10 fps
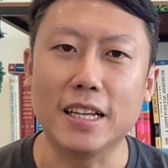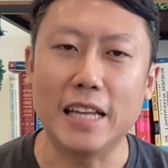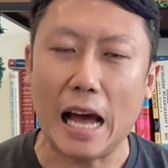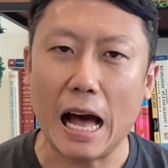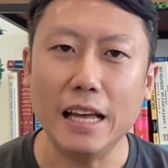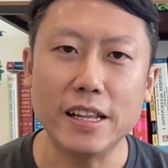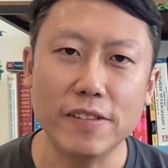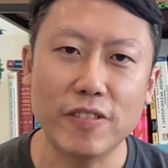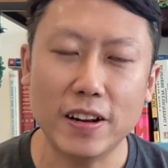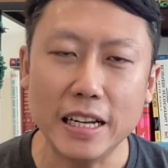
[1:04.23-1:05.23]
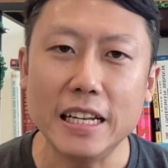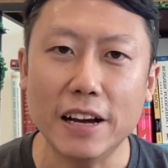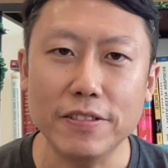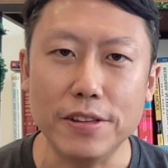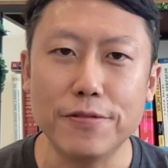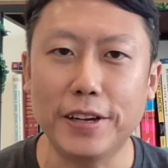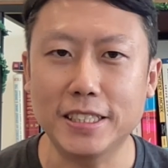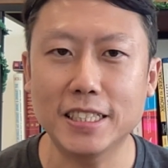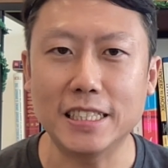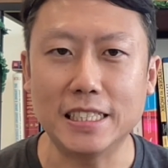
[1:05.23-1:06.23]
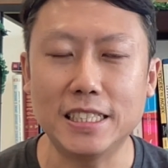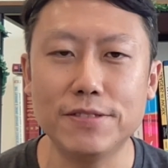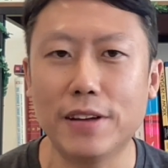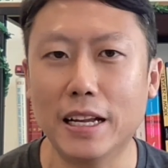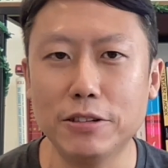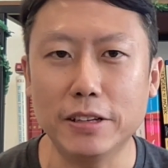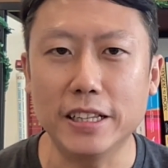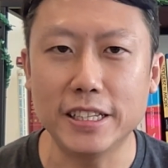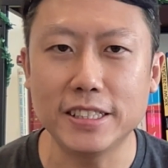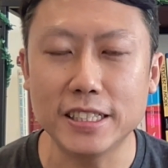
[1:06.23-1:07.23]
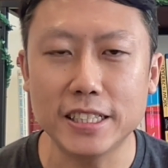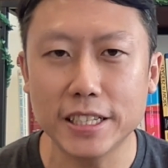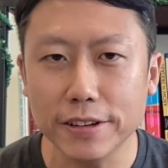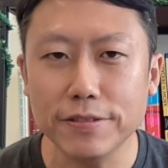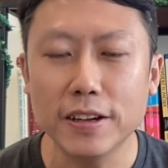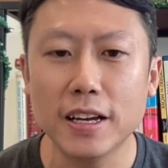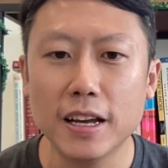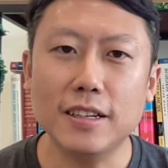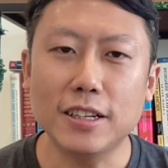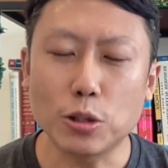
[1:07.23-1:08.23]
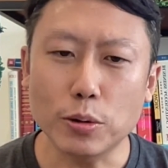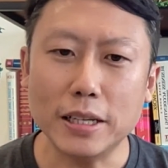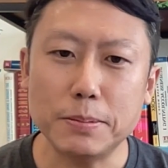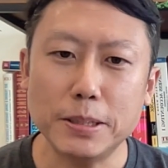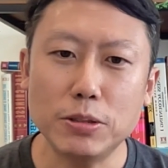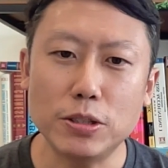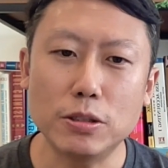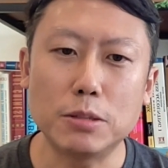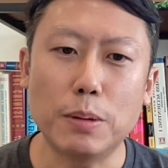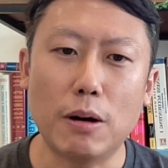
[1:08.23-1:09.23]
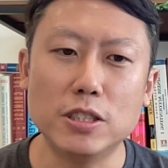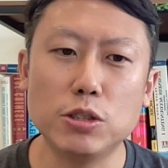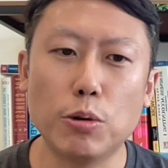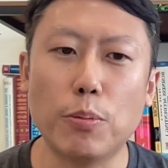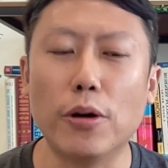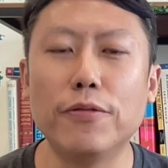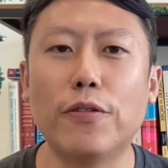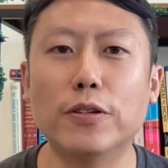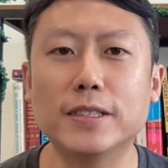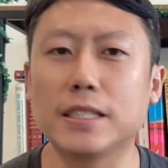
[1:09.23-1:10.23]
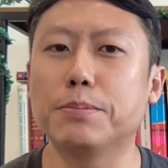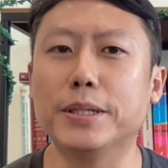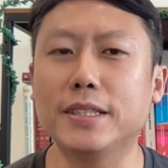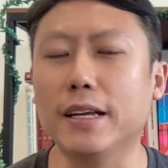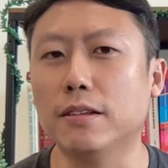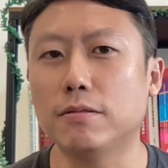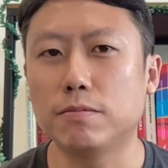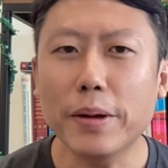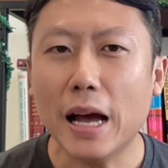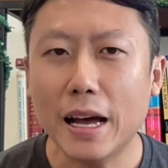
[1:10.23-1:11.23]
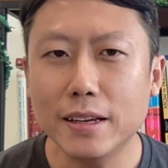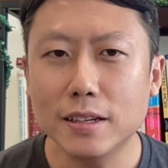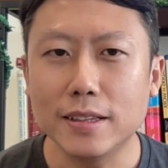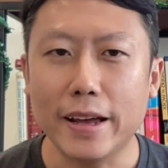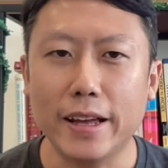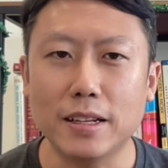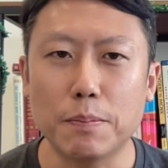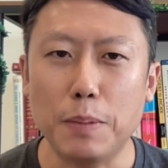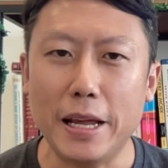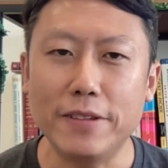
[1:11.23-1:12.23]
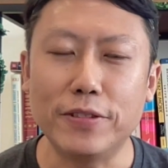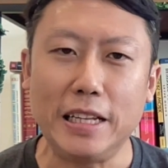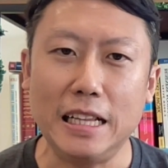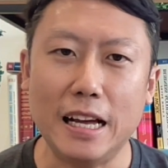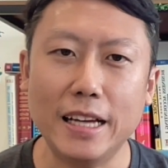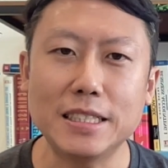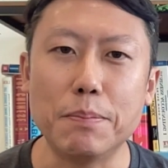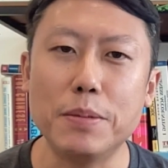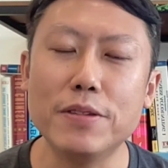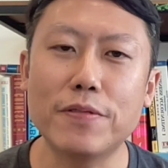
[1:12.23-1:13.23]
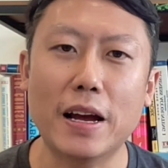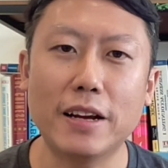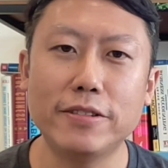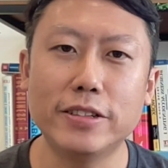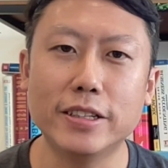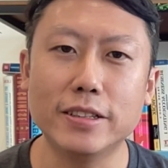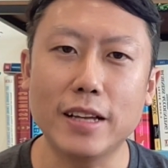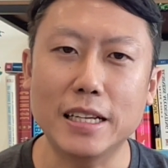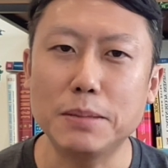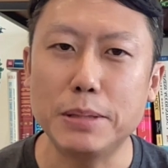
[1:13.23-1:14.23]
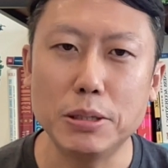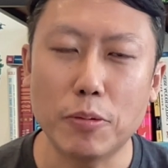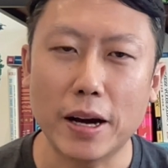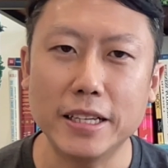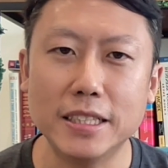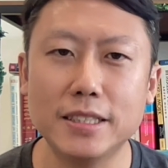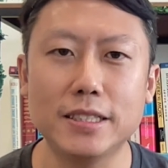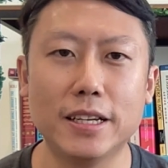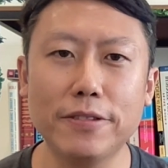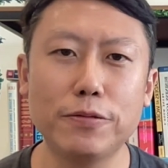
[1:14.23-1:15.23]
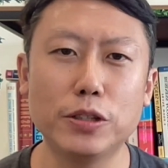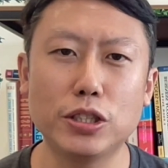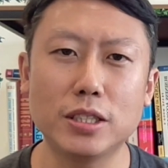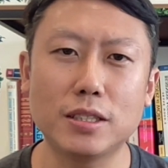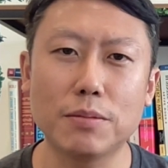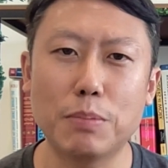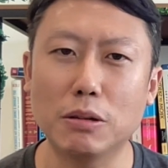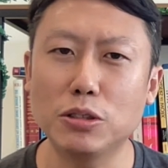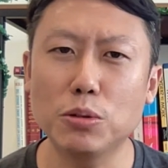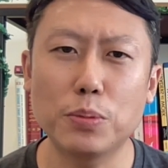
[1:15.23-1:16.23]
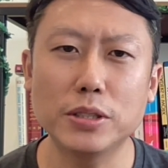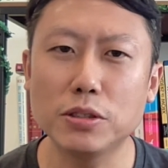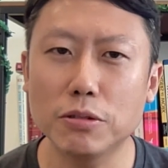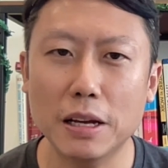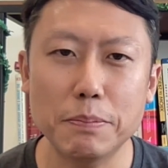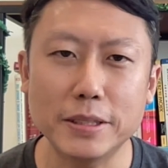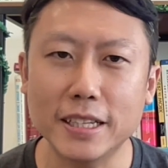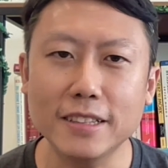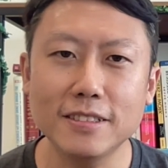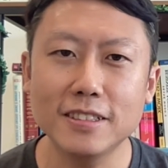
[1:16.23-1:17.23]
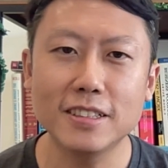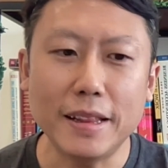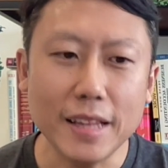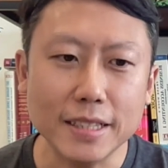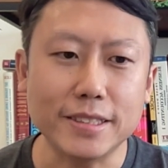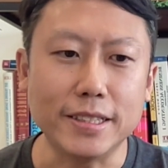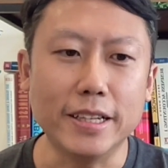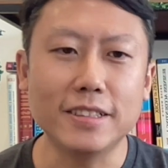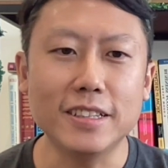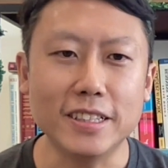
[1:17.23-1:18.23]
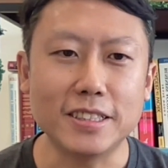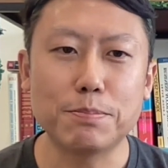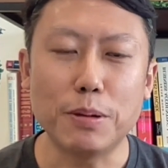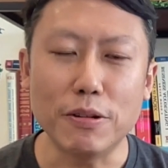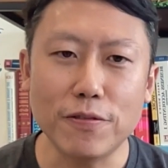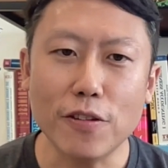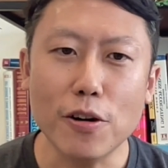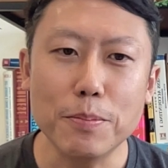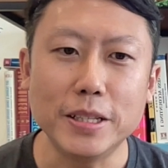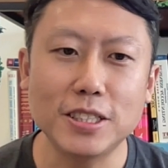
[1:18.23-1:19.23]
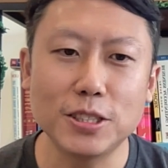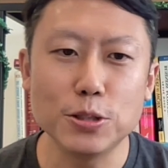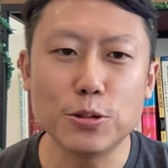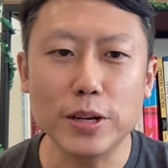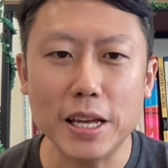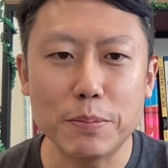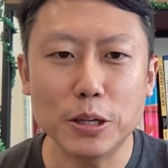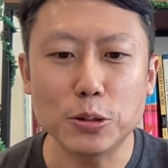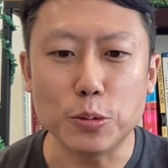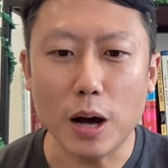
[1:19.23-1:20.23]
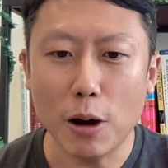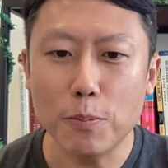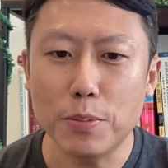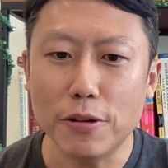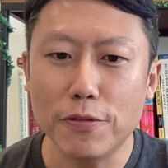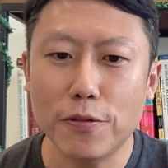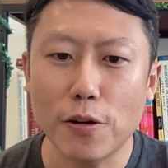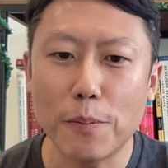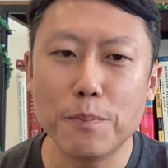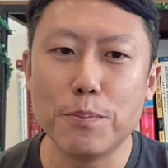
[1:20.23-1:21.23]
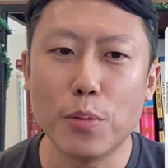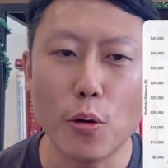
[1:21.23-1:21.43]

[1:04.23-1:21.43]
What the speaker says: that there are enough investors that see value in this ETF. And the total expense ratio is about 0.46%, probably higher than a plain vanilla S&P 500 SPY ETF, which is about 0.09%. But that said, its performance still able to outperform